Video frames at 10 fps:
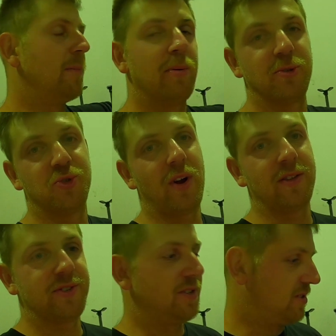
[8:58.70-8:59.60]
boot
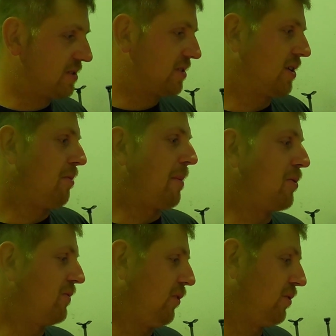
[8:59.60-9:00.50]
struts. Got my
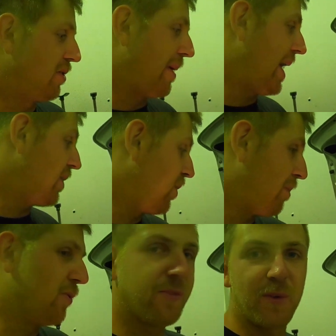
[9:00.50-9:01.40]
boot falling on my head
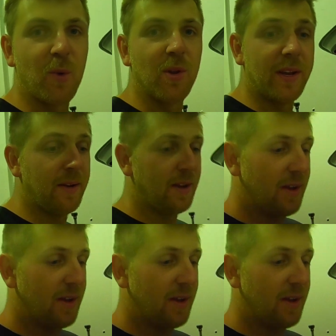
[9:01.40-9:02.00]
while I put the fuel in.